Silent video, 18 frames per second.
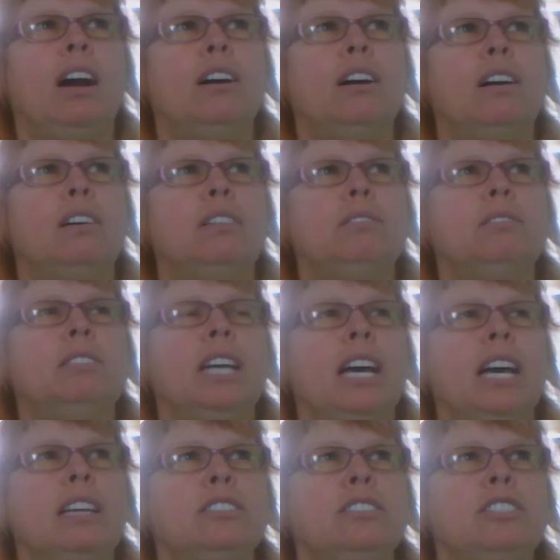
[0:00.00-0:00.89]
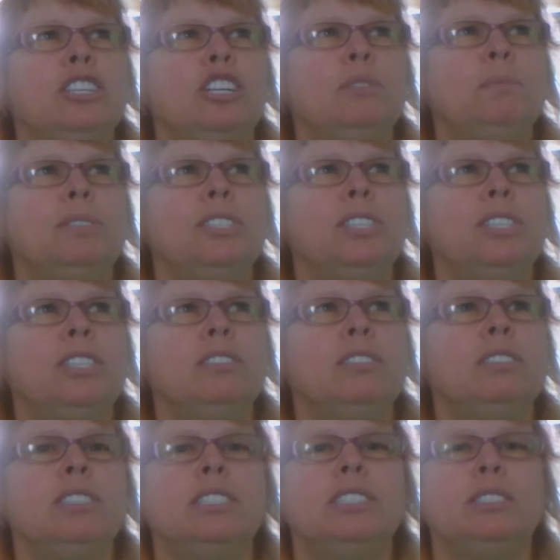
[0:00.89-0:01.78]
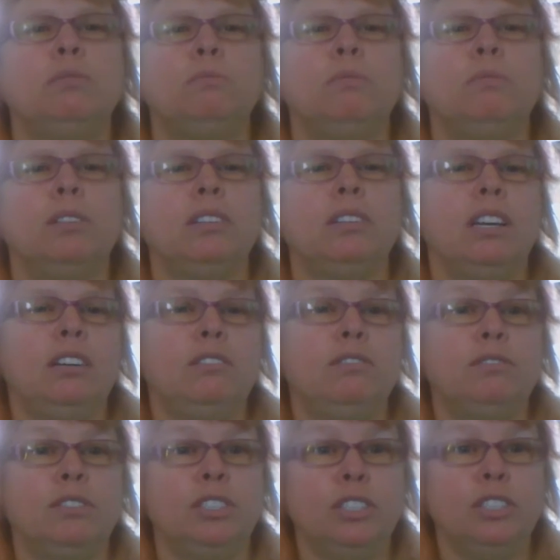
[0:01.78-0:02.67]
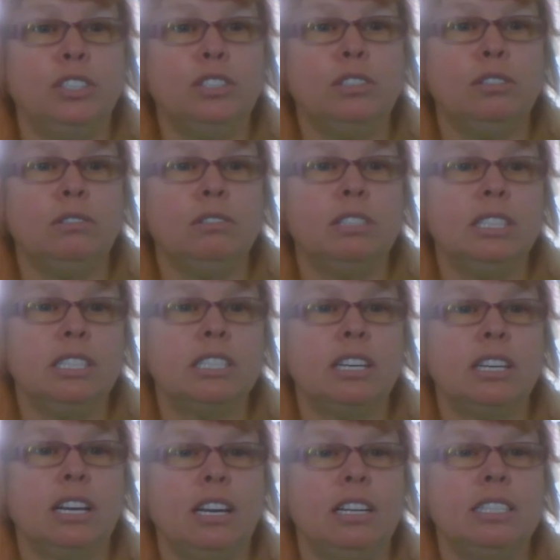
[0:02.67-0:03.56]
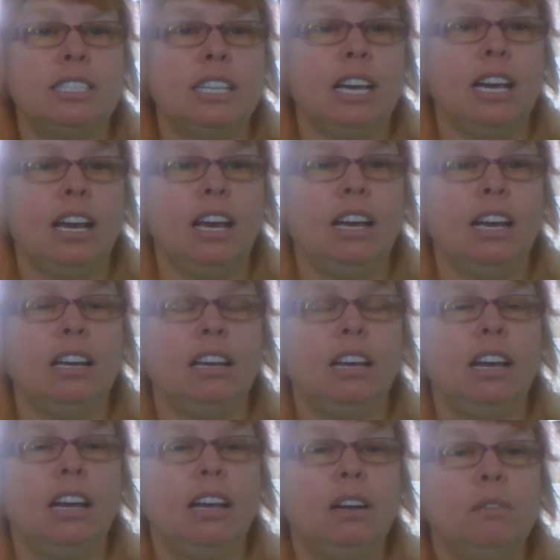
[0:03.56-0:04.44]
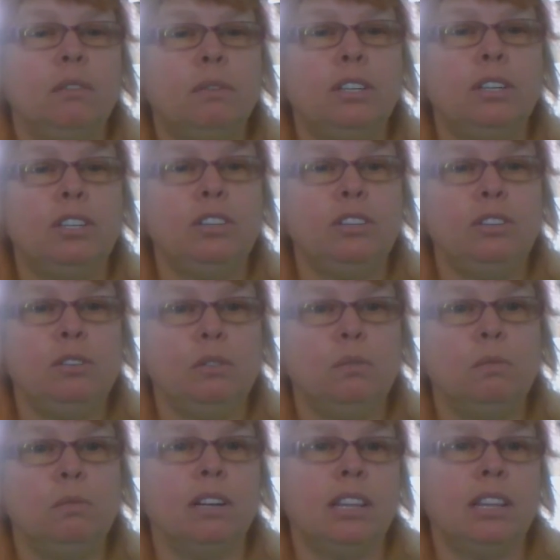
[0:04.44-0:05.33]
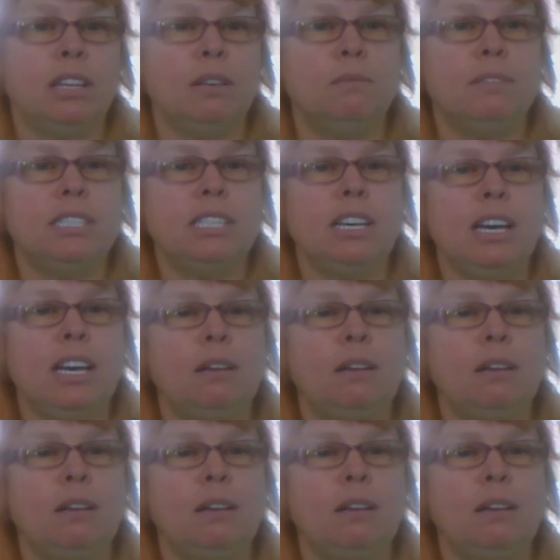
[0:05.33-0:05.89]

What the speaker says: oh, that interpreter is working for you and is going to say what you want them to say.